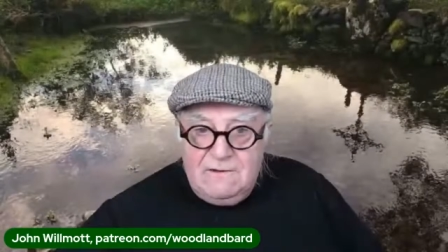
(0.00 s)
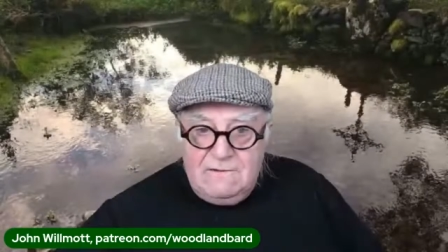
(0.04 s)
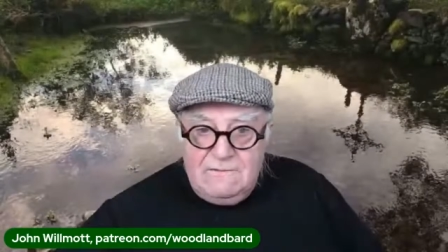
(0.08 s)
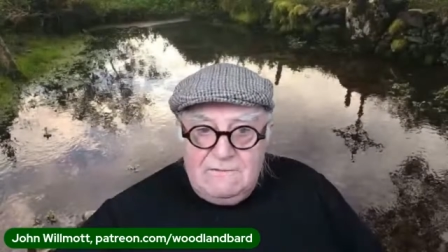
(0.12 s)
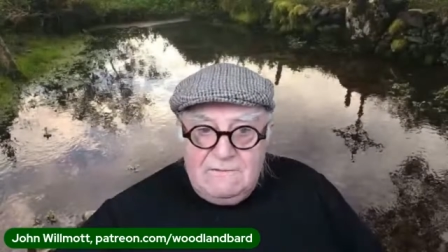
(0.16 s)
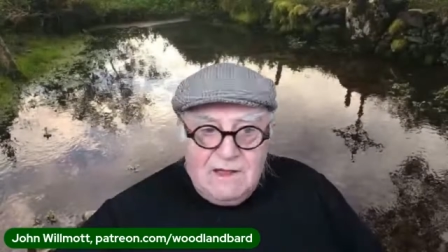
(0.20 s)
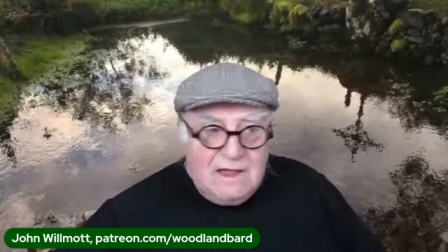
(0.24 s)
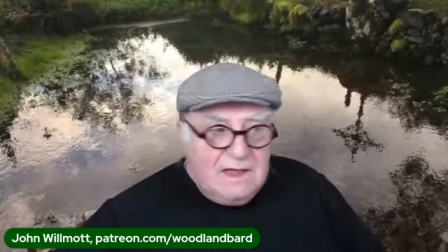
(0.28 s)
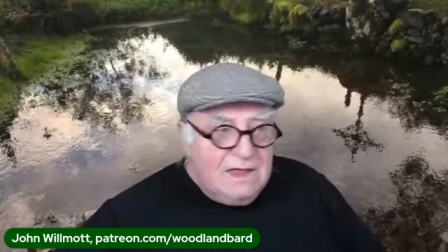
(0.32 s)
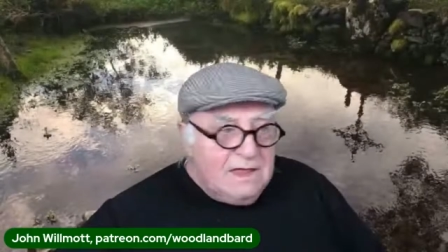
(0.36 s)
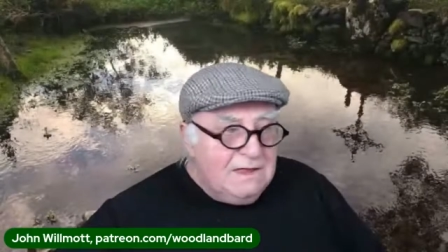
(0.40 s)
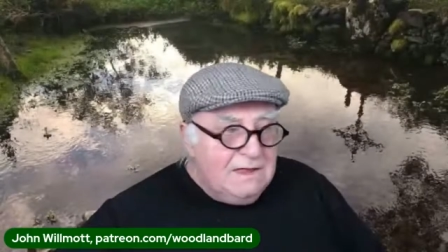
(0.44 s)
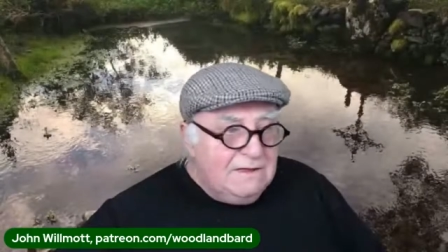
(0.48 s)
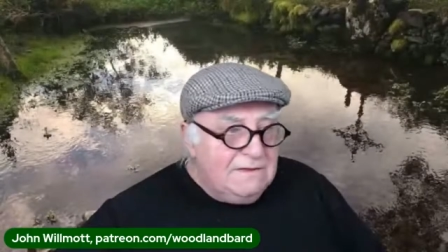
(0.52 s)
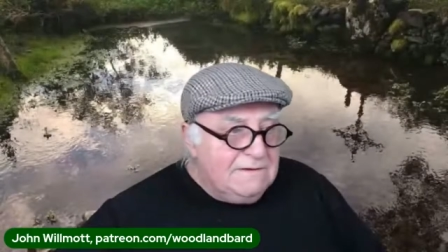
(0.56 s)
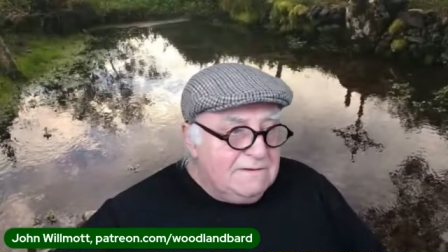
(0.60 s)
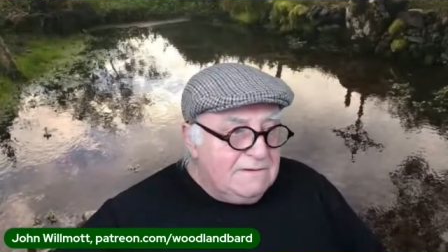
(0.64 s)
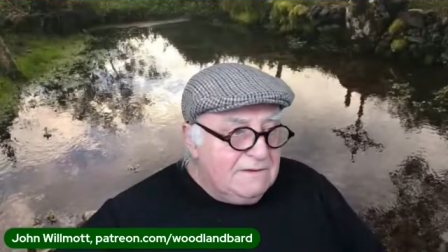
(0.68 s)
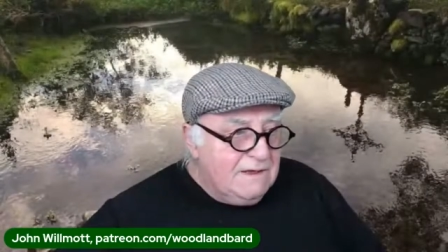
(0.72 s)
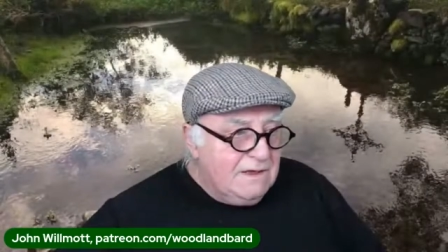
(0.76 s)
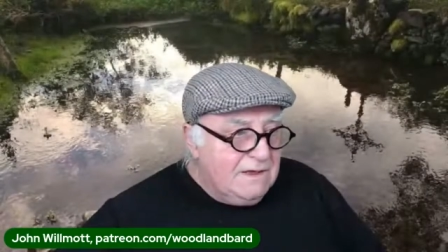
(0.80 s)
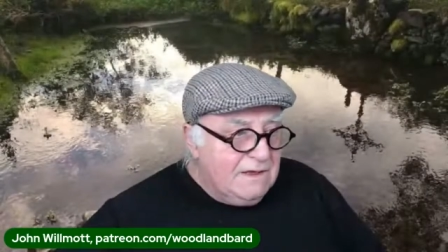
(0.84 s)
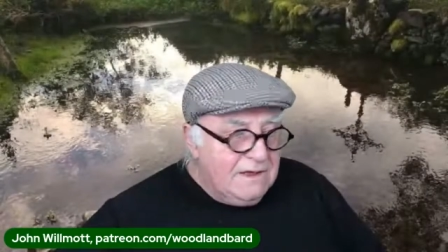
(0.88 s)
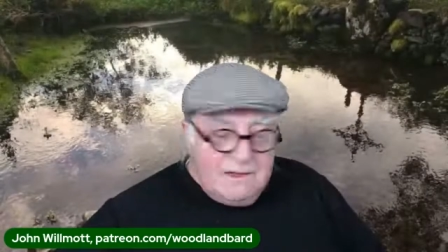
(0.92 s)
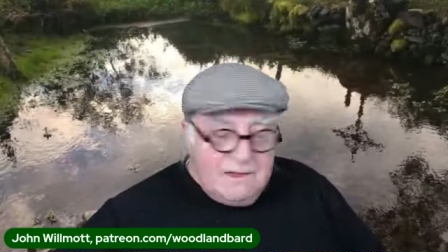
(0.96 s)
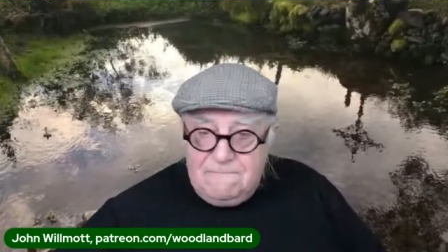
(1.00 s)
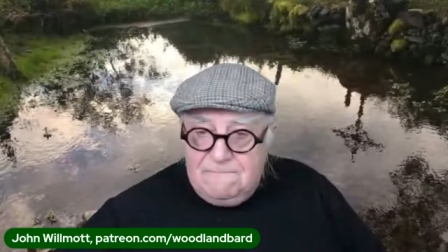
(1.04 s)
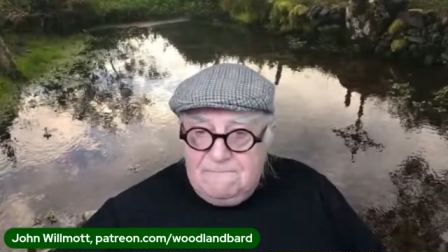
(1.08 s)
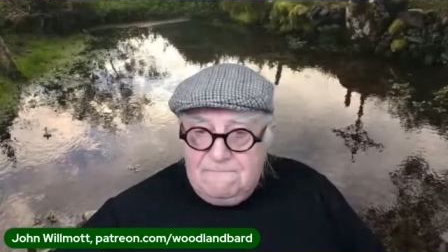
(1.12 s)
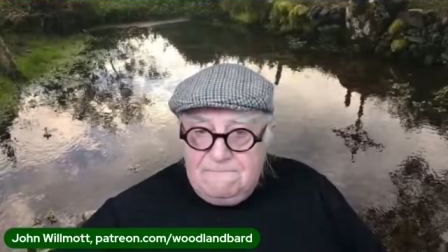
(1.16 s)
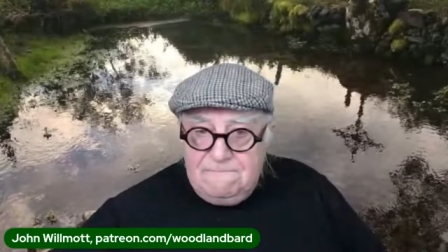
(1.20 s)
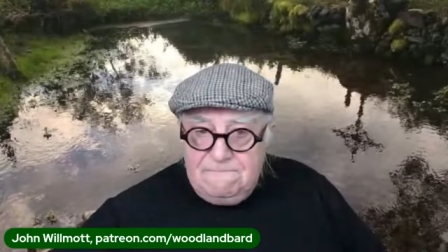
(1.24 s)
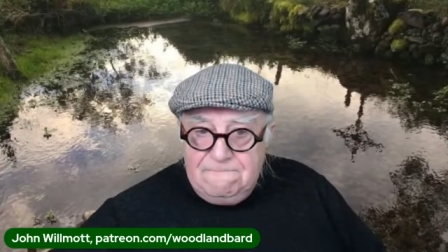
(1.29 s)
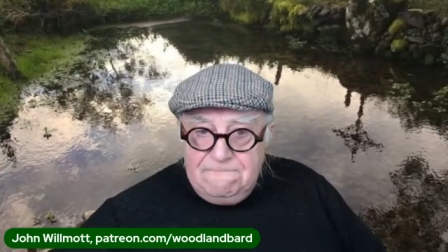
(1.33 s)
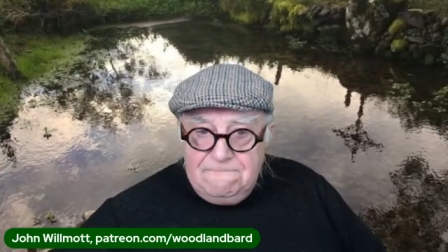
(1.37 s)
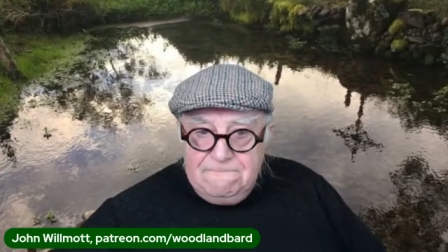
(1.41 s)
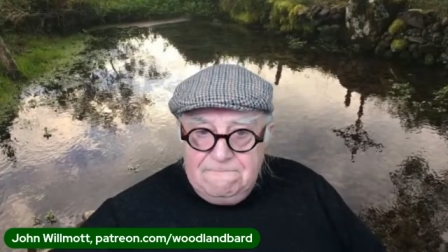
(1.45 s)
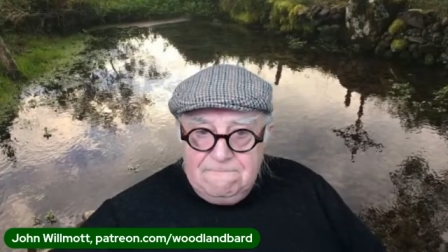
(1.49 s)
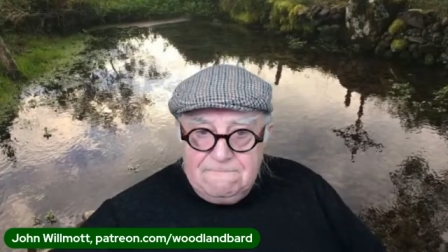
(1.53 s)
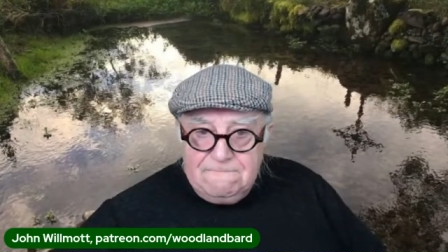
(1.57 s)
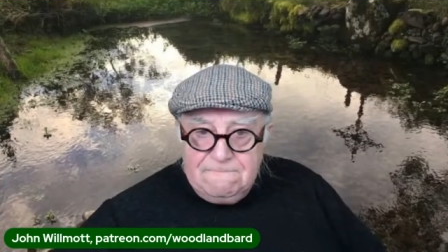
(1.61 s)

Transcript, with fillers: Right. Um,